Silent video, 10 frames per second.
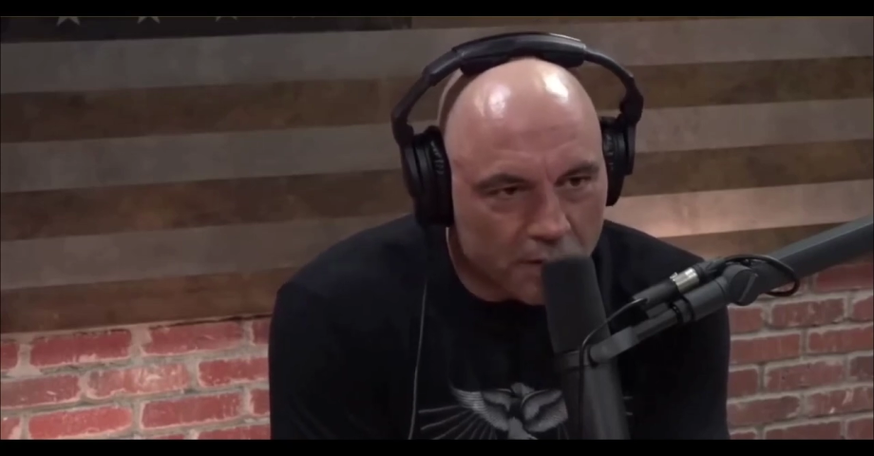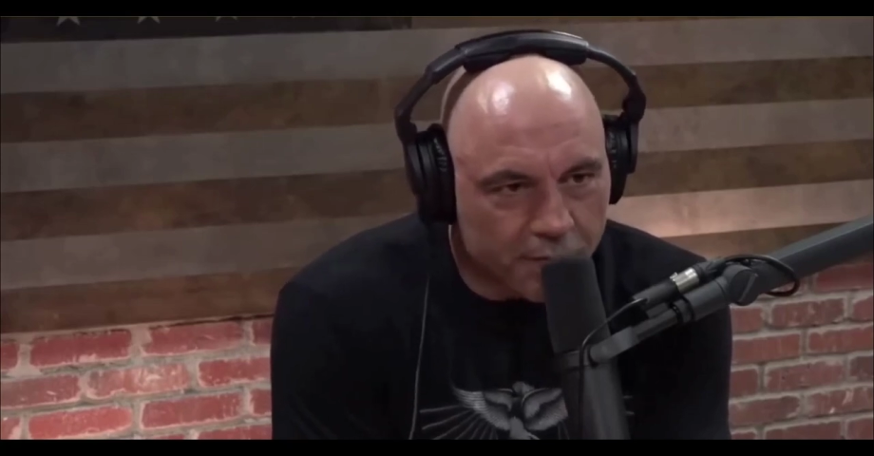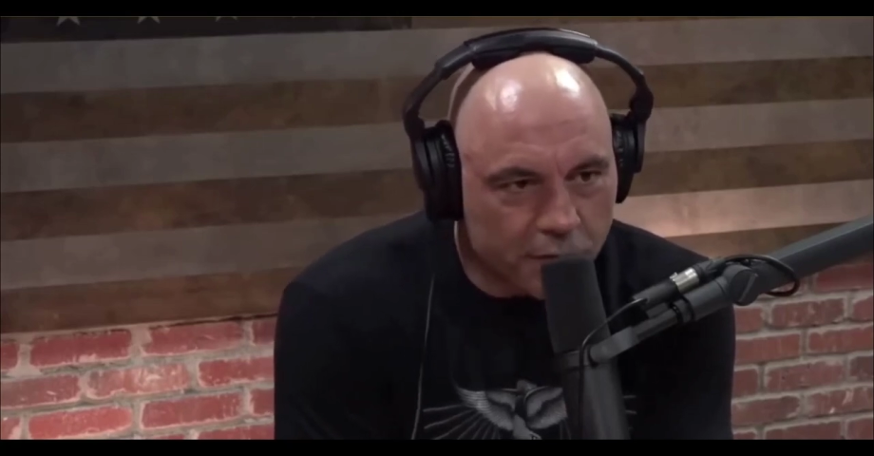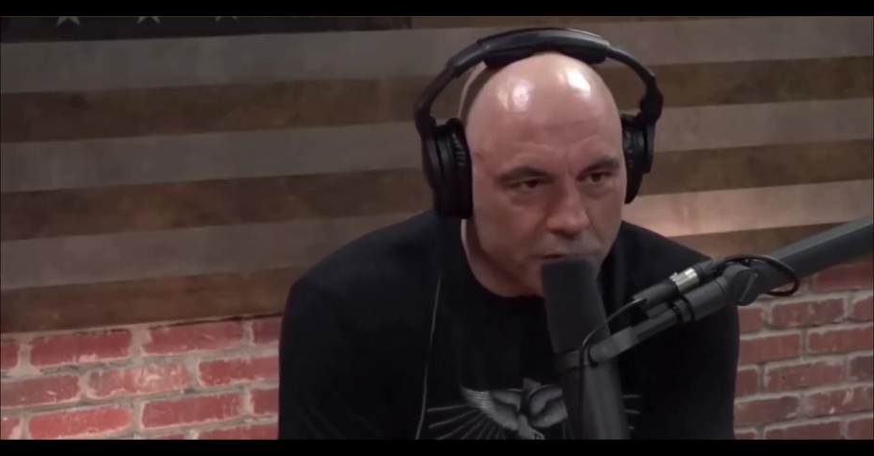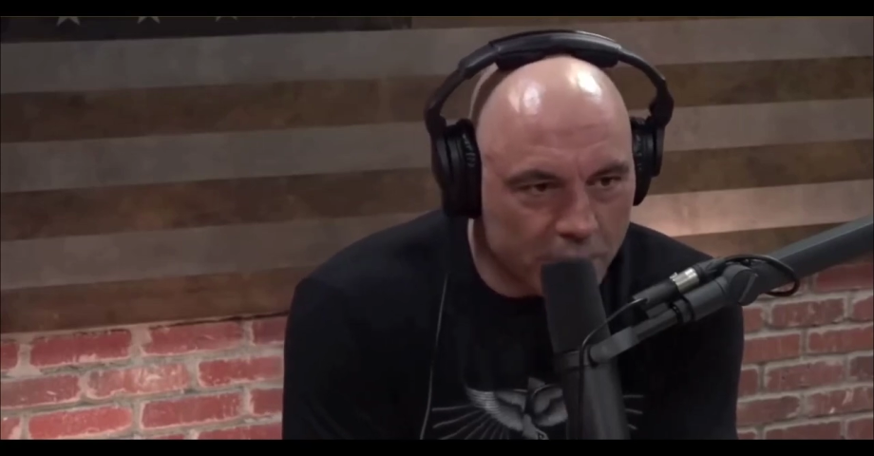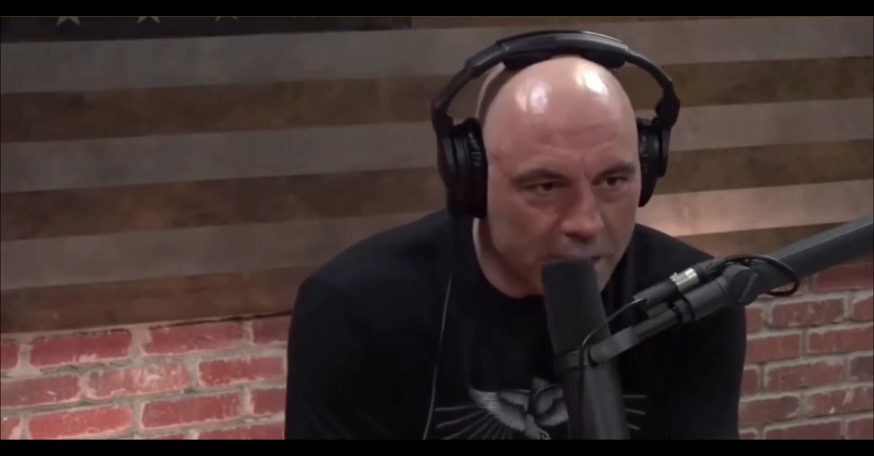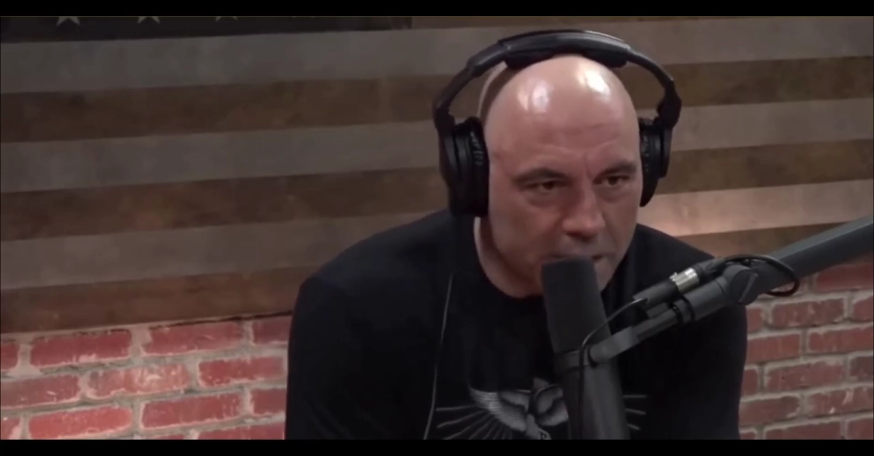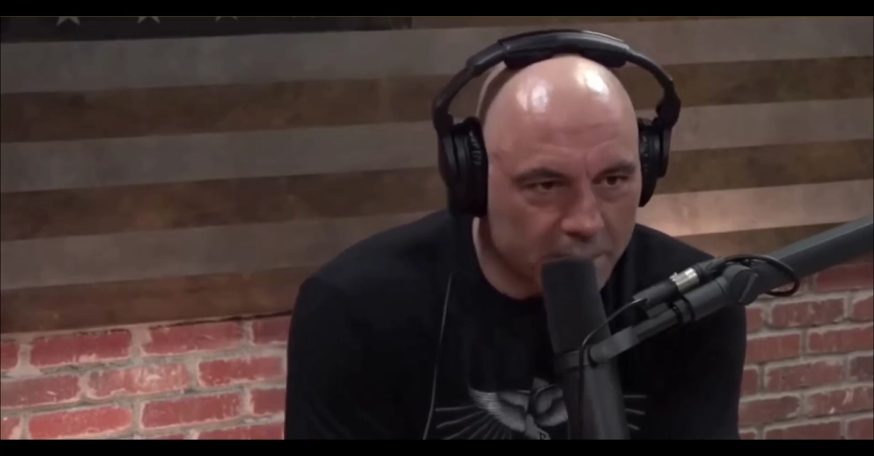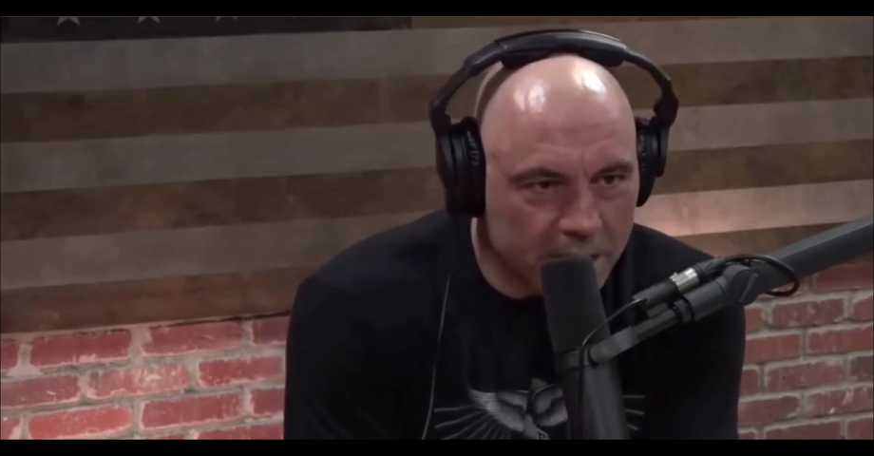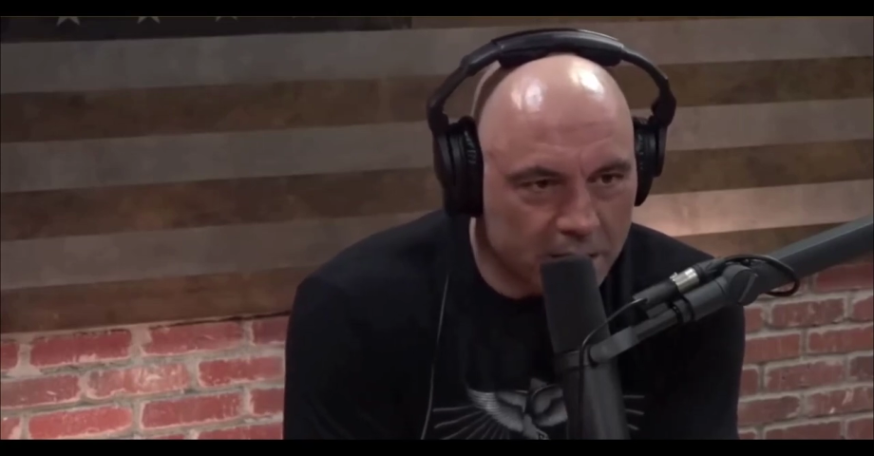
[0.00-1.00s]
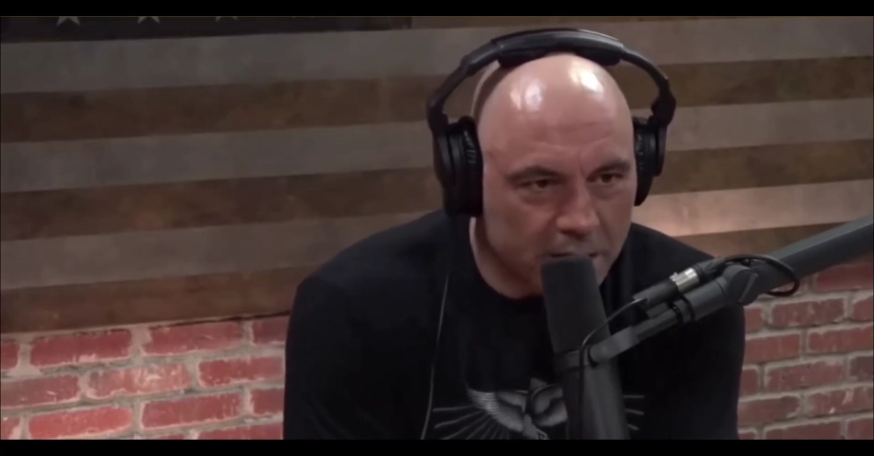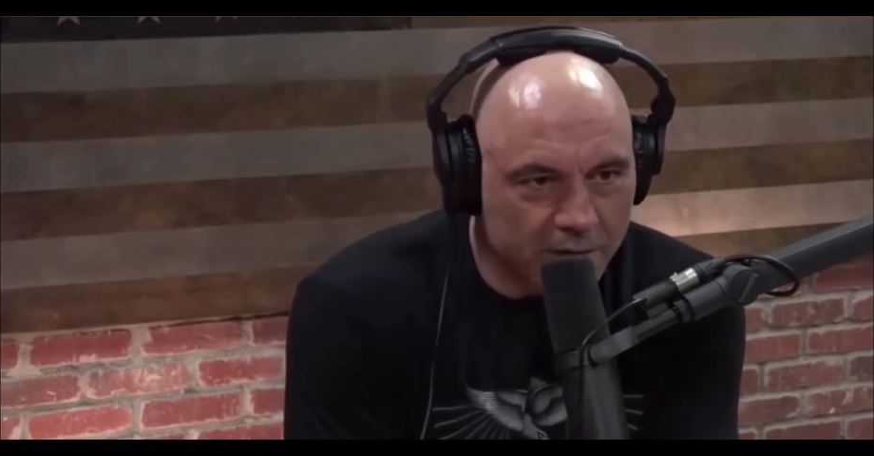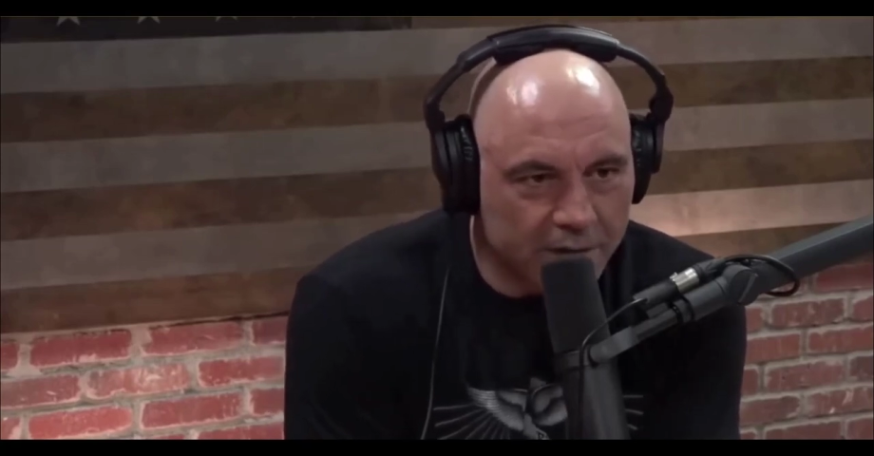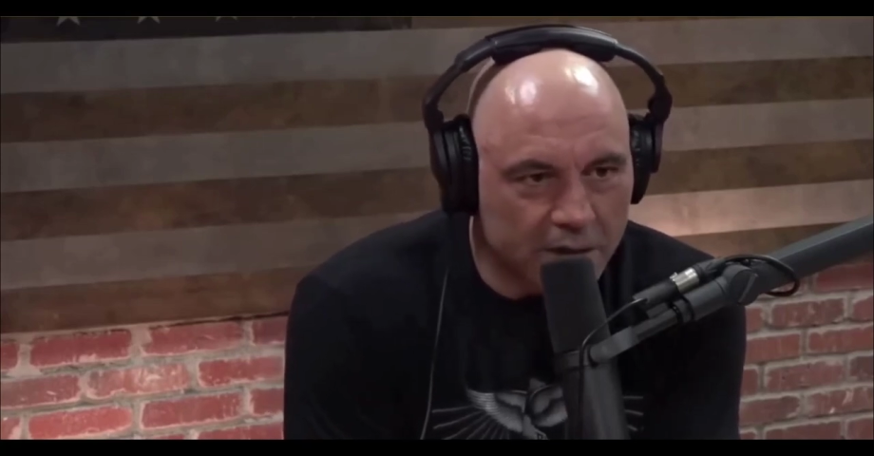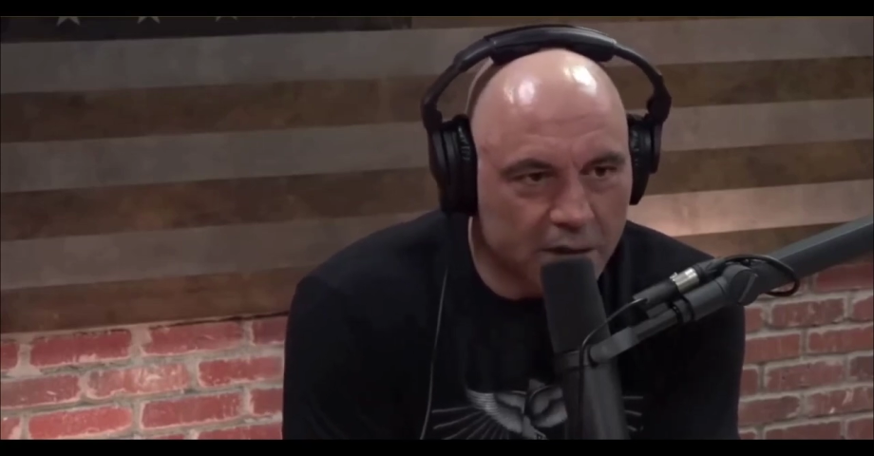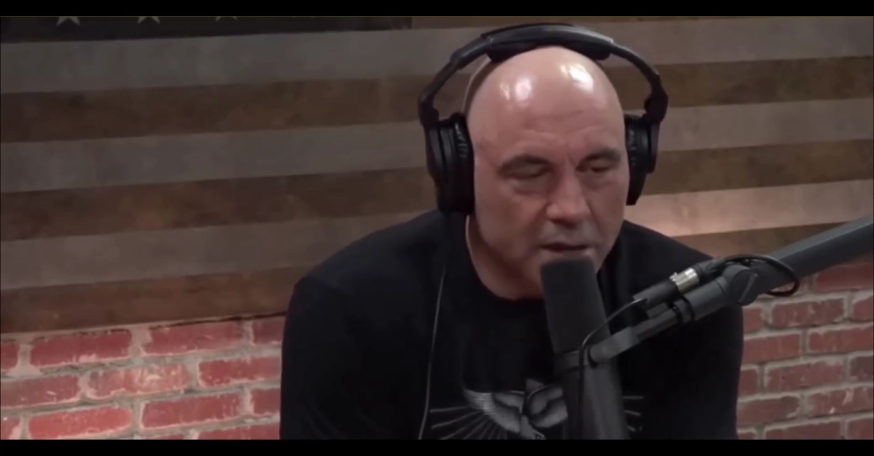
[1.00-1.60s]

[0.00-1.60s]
for trying to make a living.